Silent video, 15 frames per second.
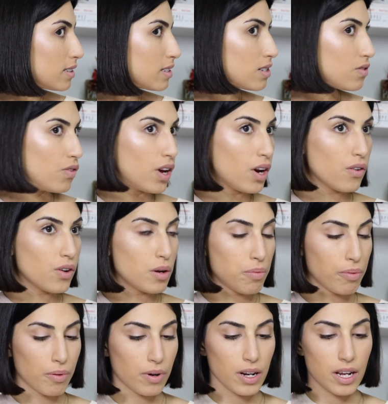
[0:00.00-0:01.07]
It's very
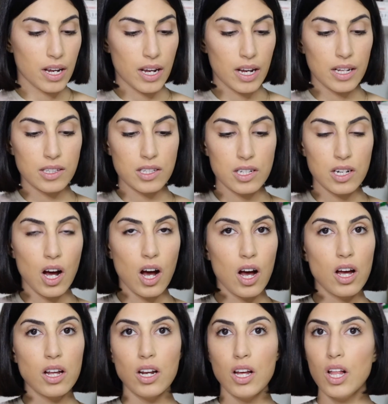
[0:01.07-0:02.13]
pretty. It's
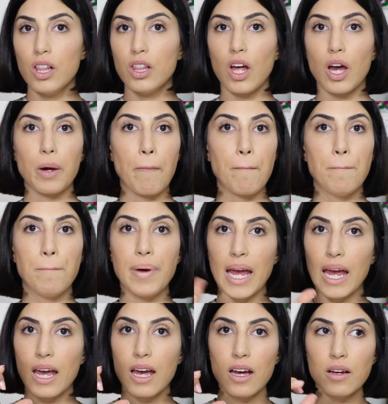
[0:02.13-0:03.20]
not like
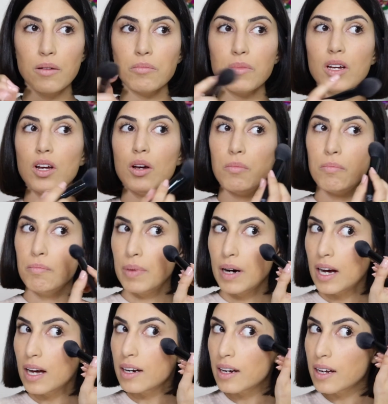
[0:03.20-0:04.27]
bam,
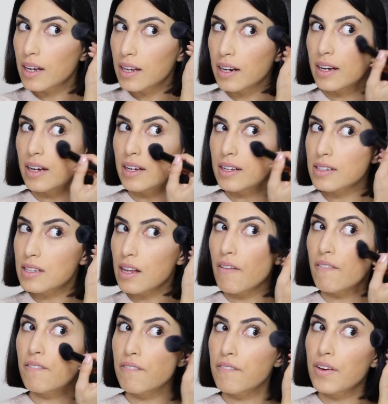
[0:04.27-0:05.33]
but it is
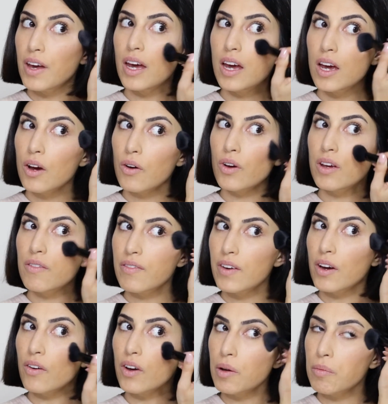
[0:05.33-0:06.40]
very,
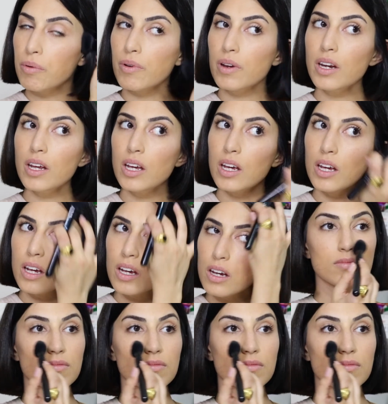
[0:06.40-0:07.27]
very pretty.